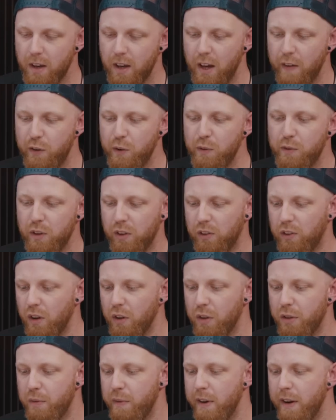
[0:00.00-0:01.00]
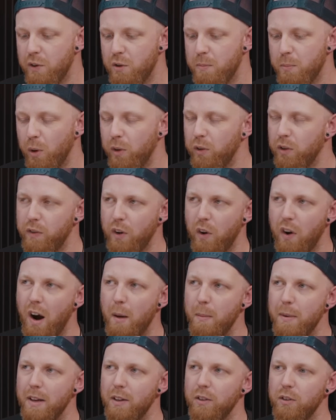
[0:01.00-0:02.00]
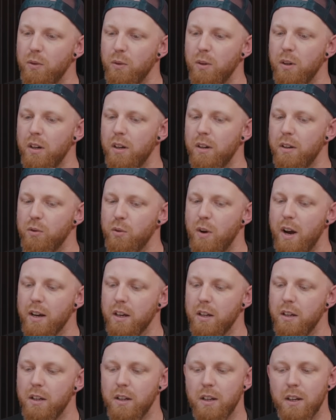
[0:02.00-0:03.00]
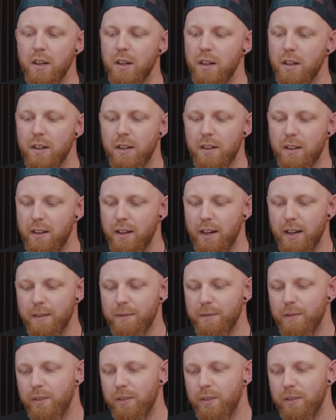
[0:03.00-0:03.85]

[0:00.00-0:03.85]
If you've just sunk 300 points of your army into a dragon, yeah.